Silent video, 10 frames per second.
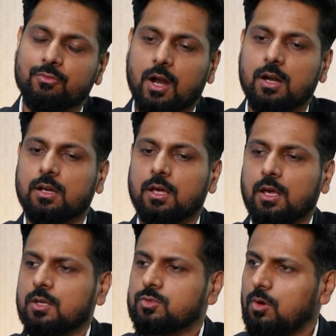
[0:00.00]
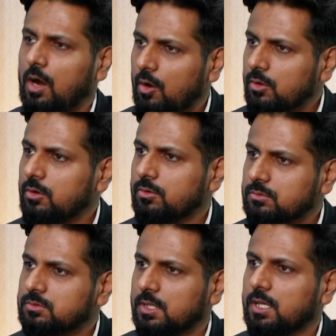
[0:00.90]
front. So how do you
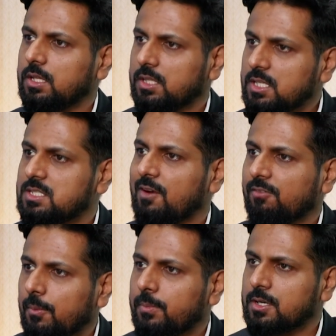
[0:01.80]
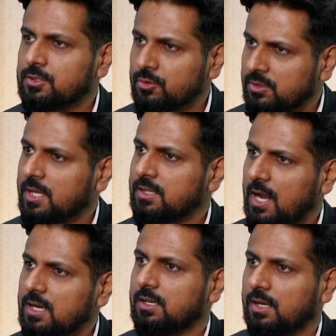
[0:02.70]
see these developments? Do you think
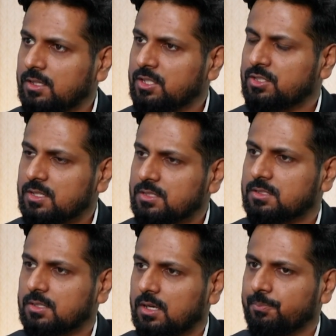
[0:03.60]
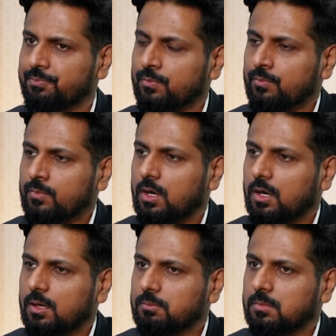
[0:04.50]
that uh, this is uh,
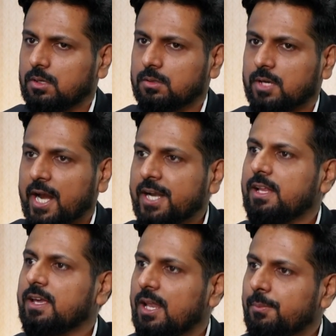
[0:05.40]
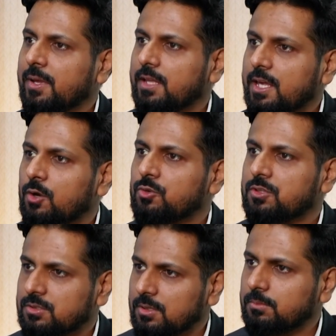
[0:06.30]
uh, rightly helping the
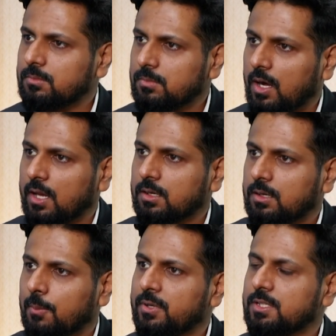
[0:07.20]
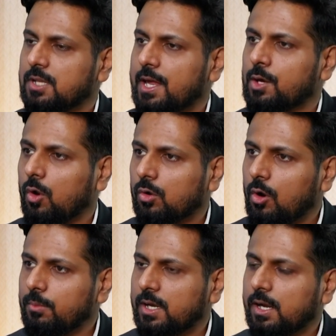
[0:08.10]
ecosystem and companies like
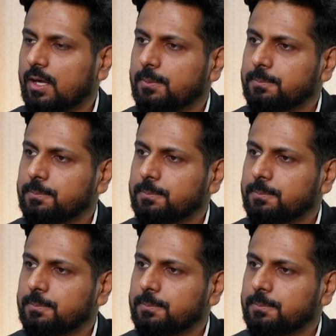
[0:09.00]
Qualcomm in India?